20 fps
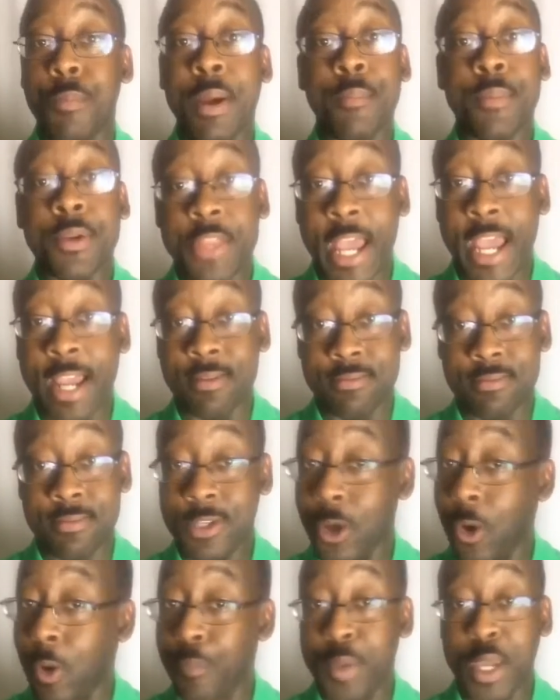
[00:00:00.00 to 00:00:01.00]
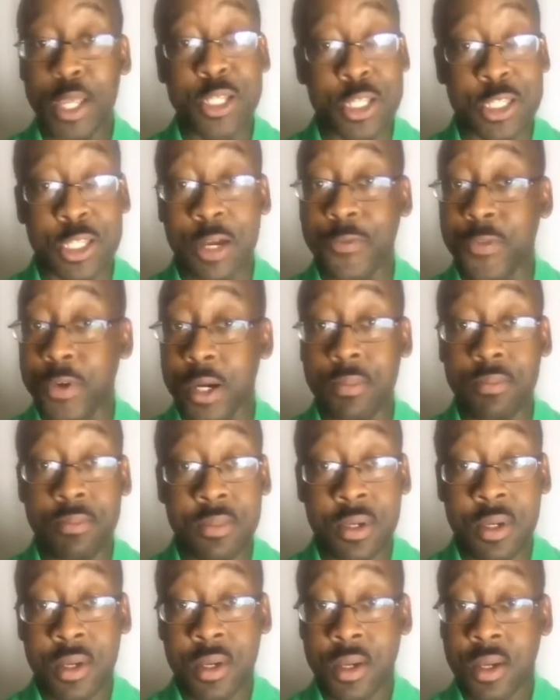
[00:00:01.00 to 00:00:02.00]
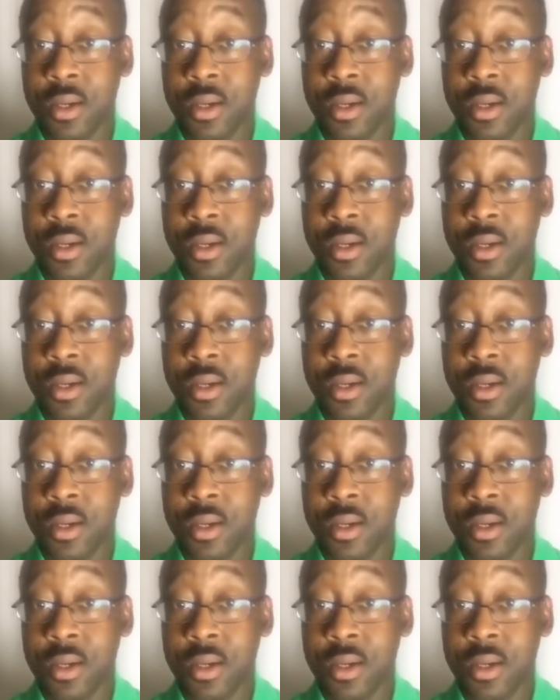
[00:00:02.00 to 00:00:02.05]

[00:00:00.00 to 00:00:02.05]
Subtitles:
remember that. Don't beat yourself up.